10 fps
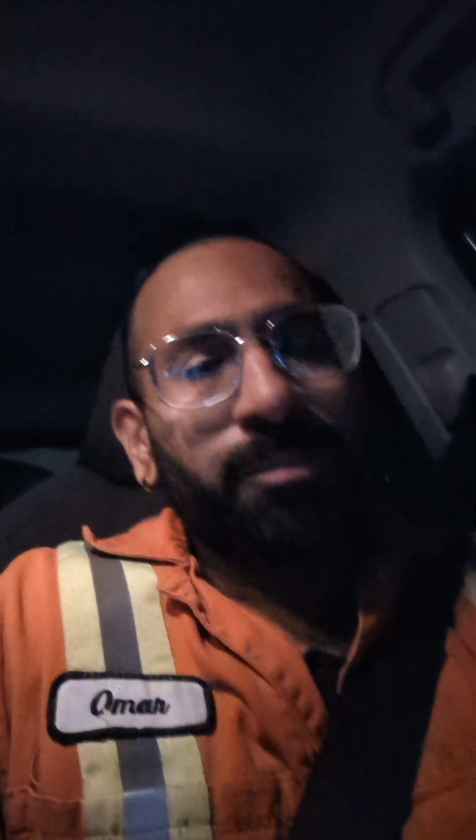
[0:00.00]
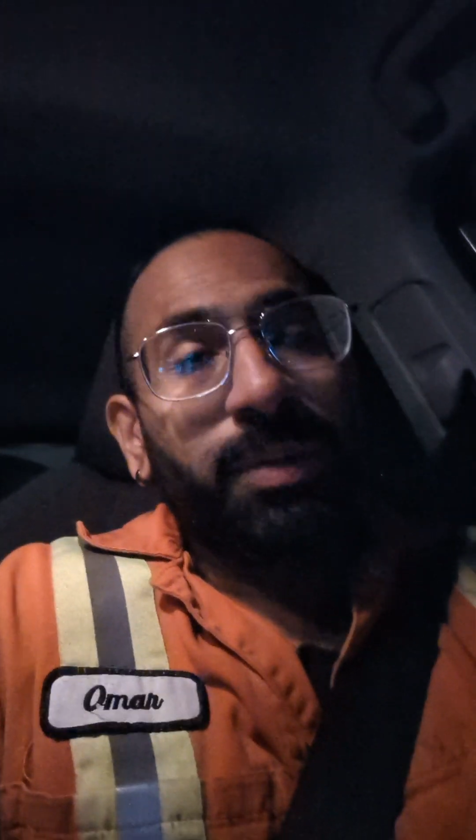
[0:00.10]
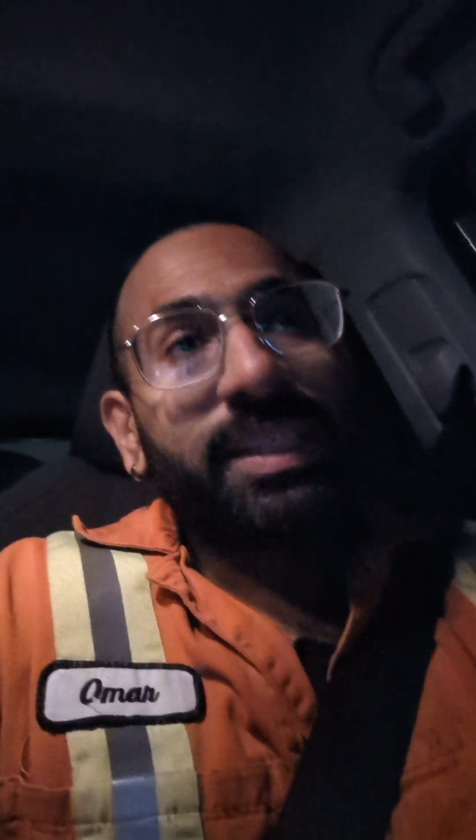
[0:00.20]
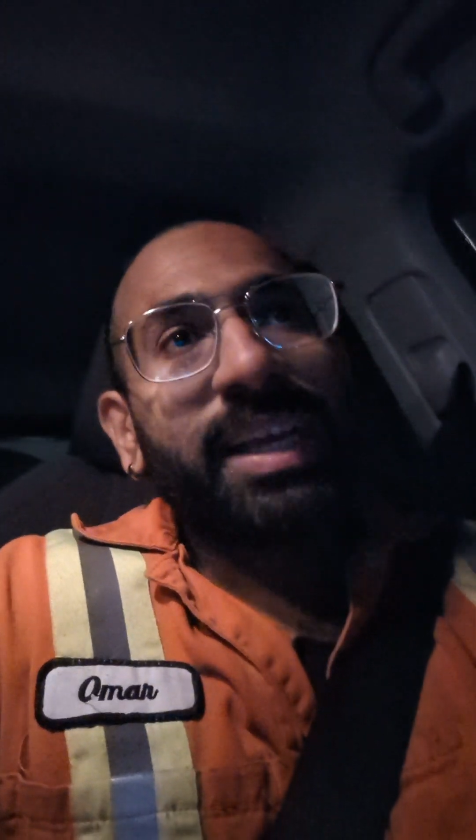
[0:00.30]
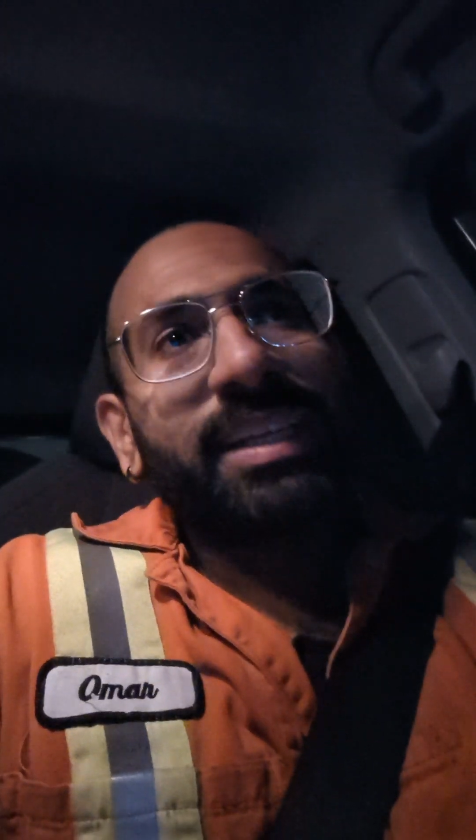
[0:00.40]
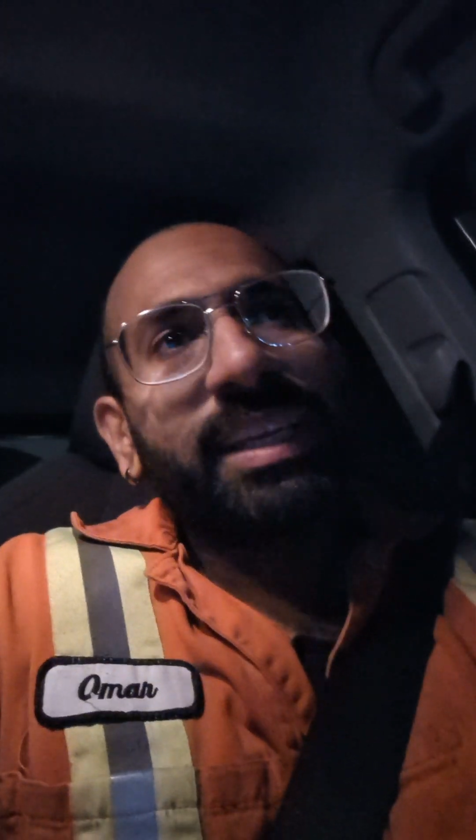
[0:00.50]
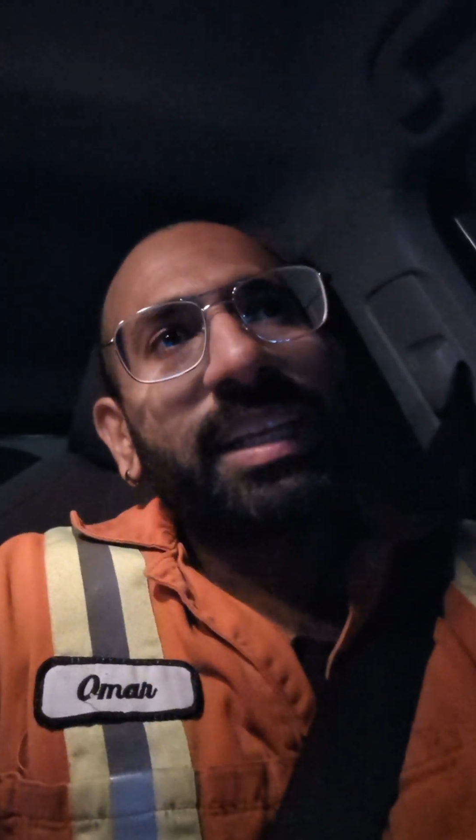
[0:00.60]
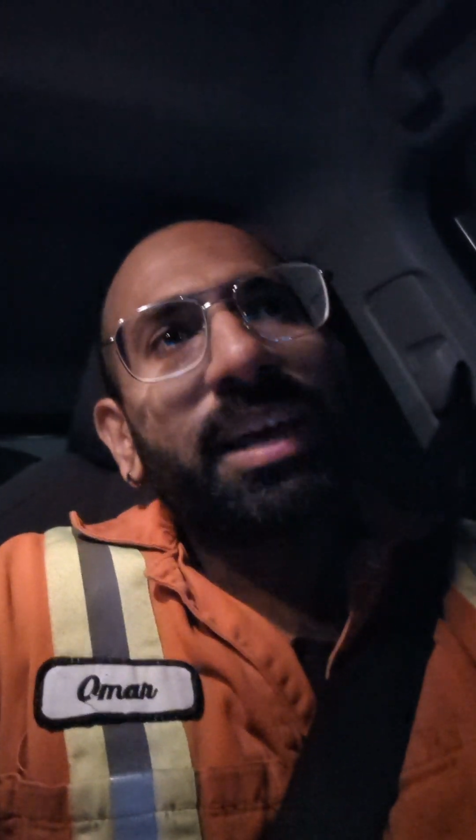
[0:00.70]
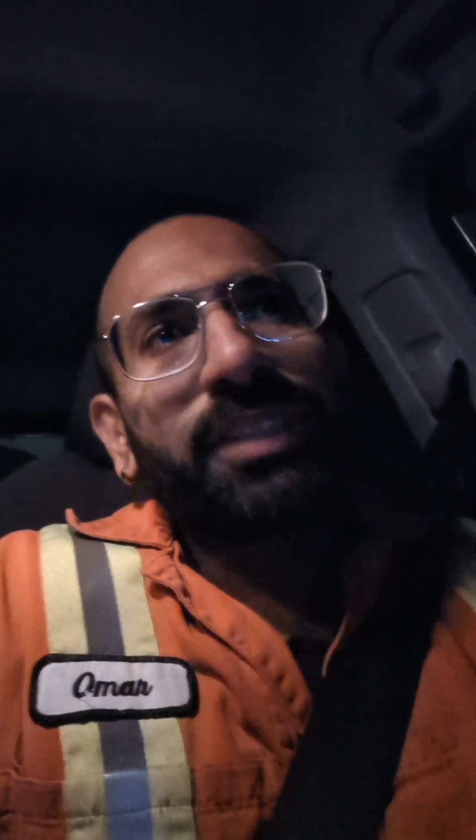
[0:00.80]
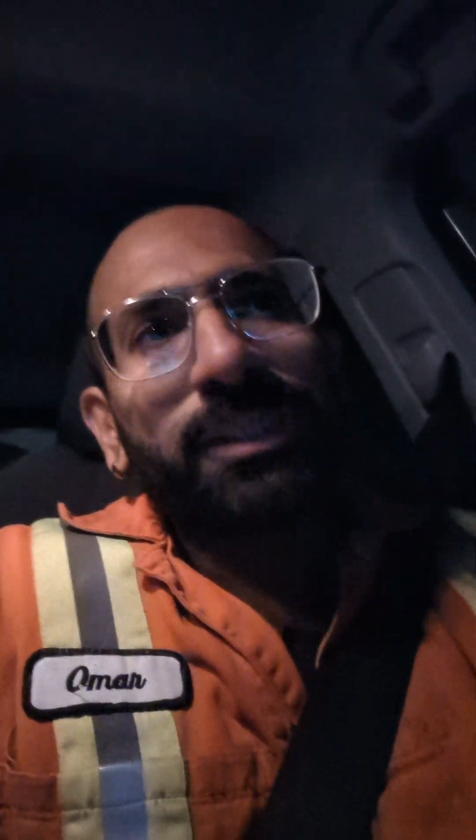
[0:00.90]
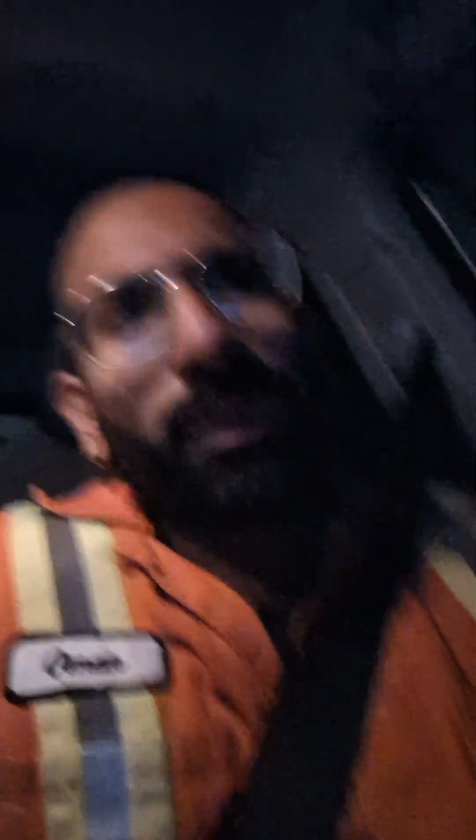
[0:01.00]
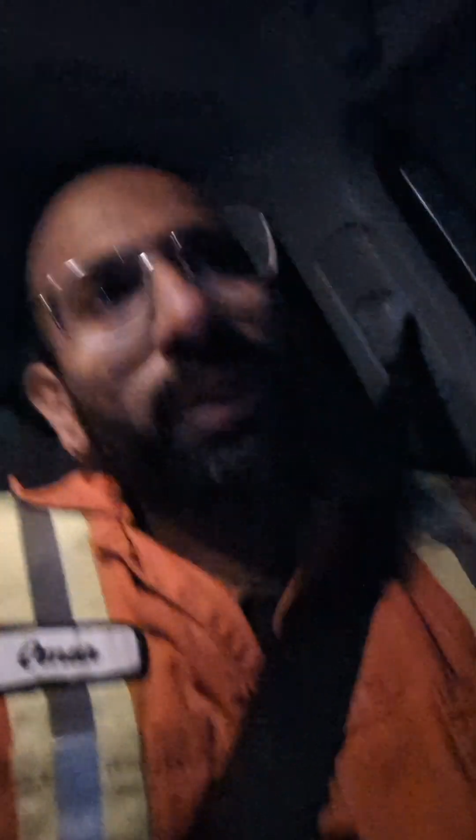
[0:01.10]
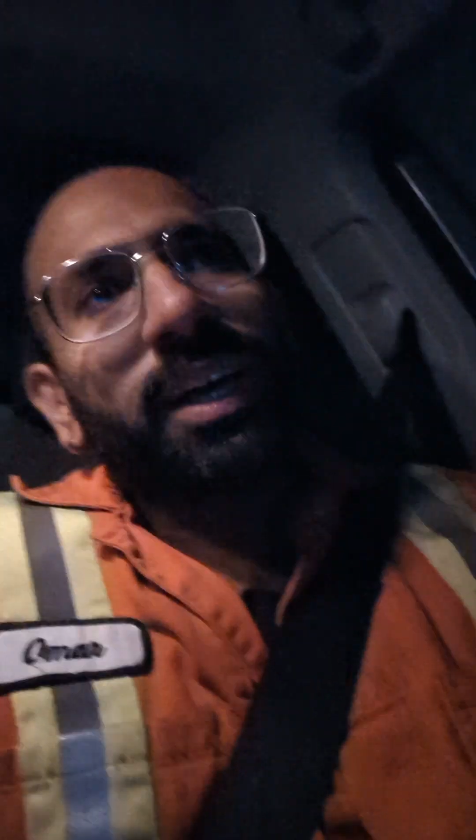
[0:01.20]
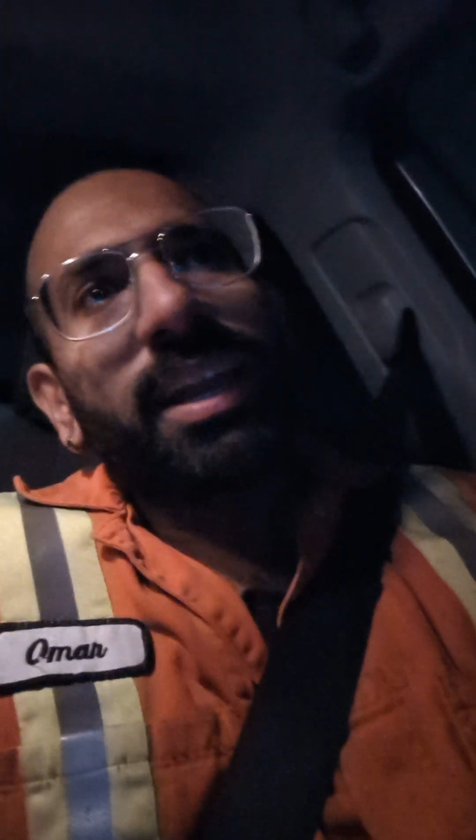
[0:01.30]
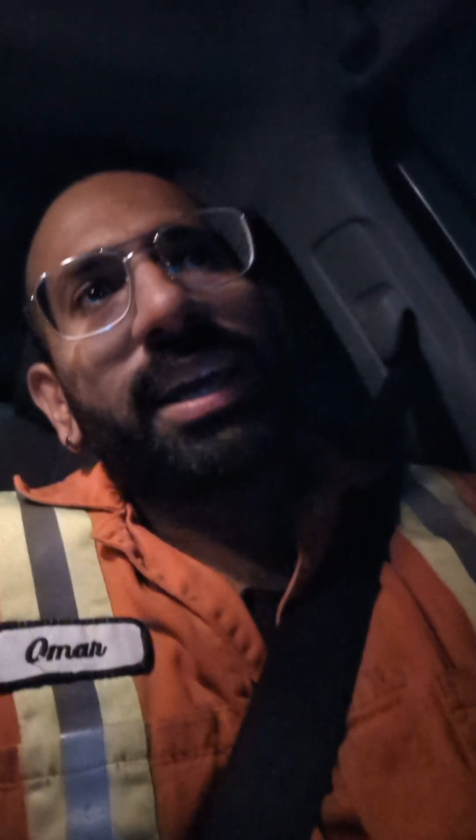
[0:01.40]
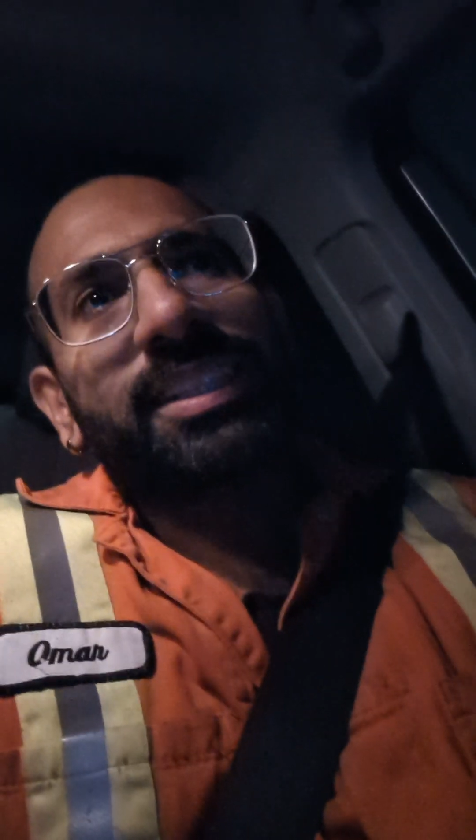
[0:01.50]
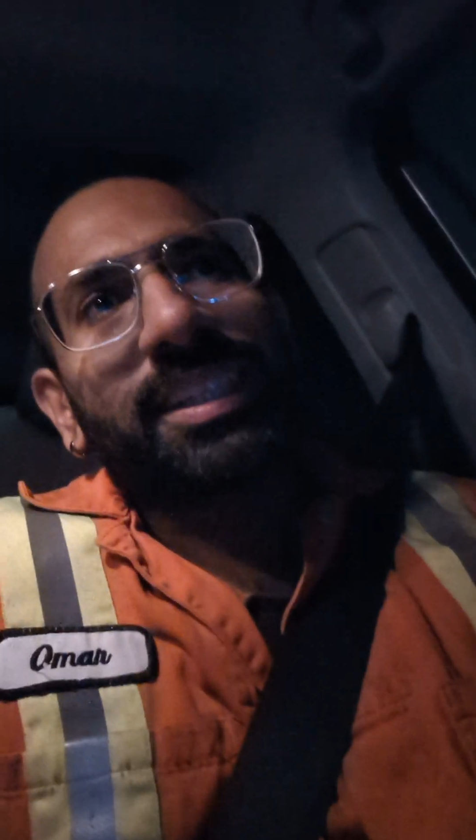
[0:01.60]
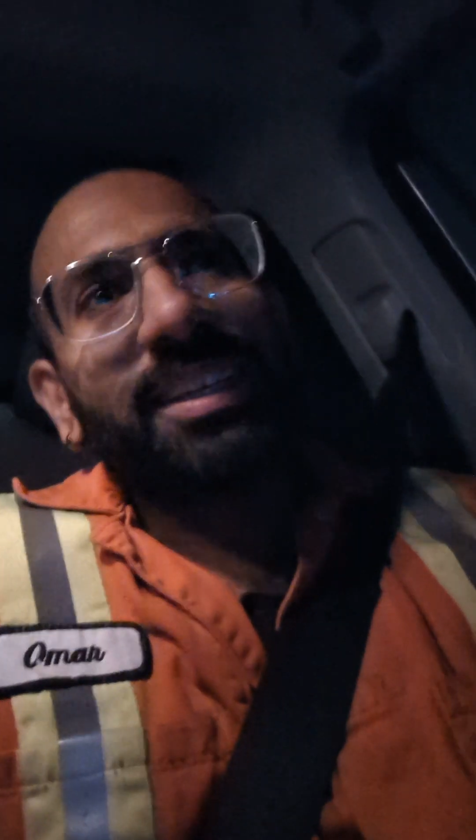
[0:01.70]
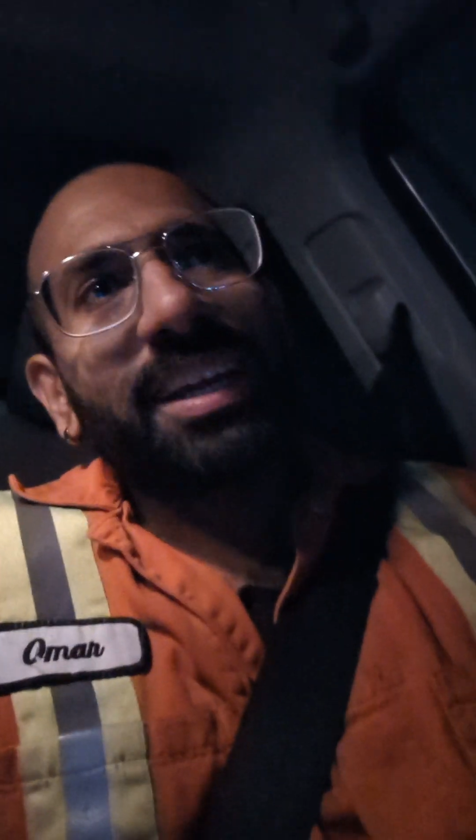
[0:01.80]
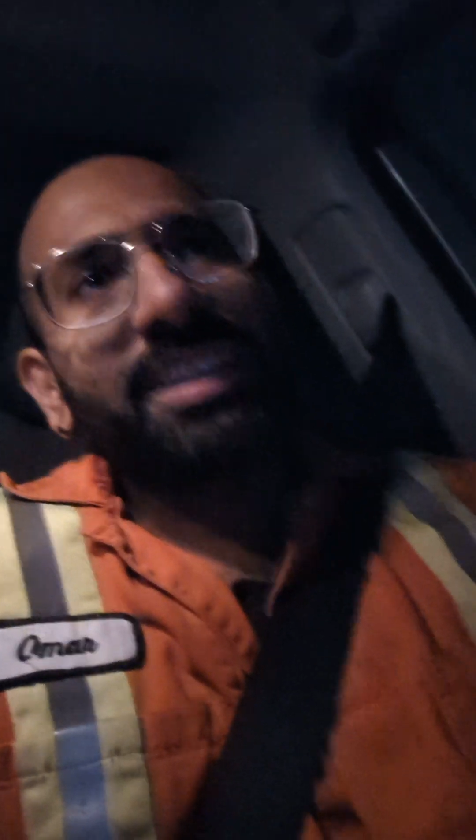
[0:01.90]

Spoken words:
but then he left his book collection,